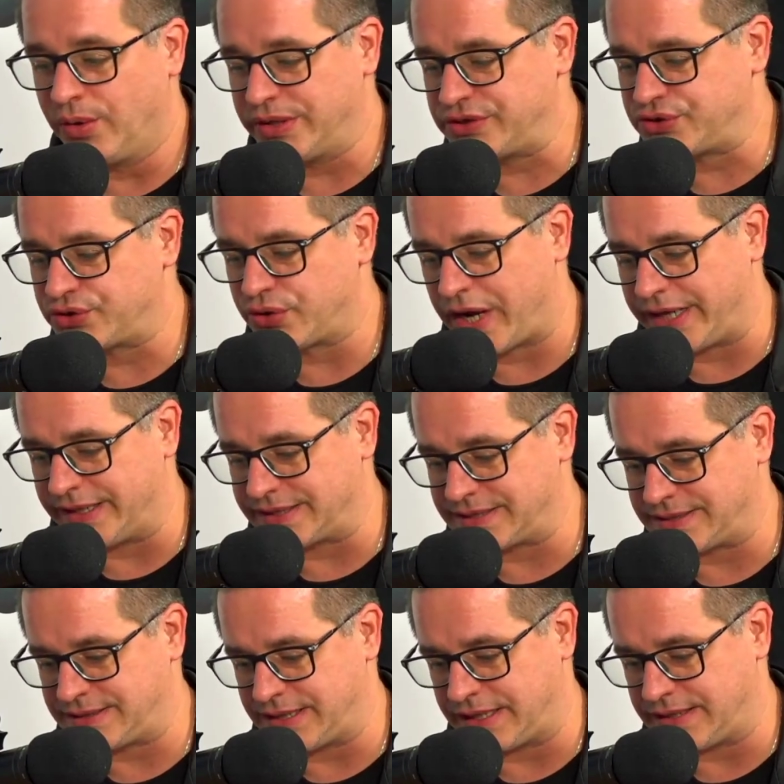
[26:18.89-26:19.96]
And always
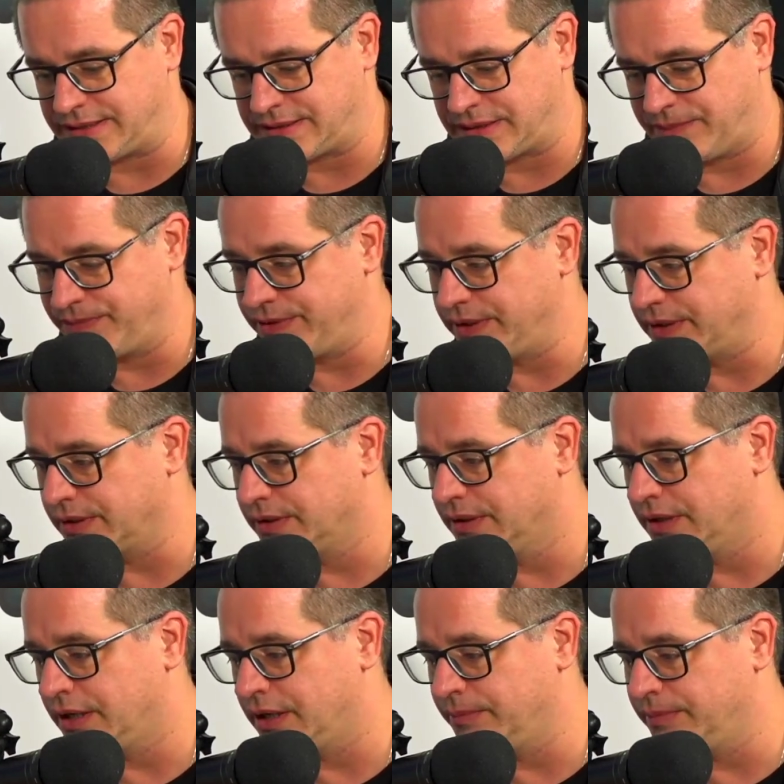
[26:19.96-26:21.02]
try to say
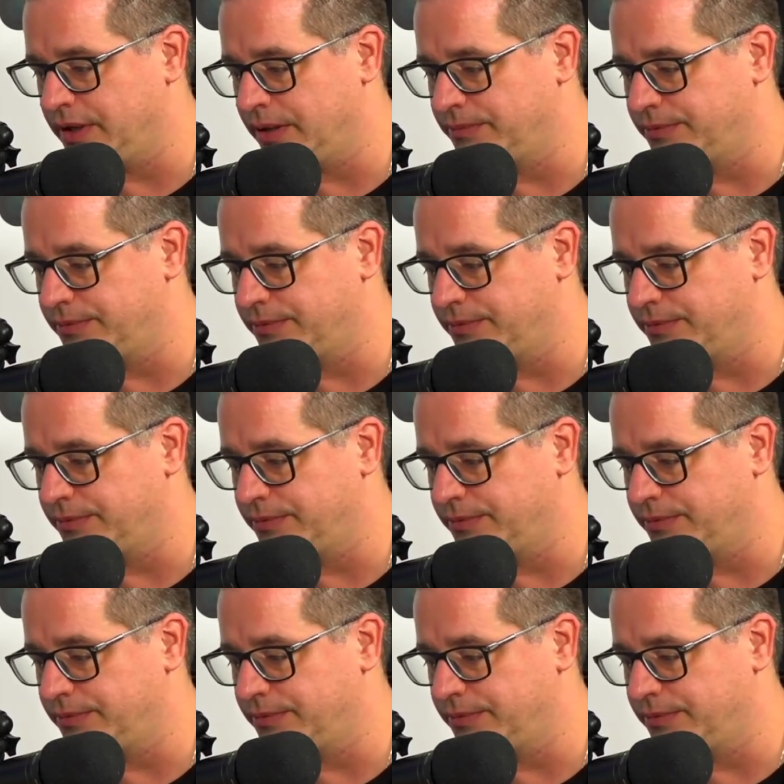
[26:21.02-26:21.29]
something. Mm-hmm.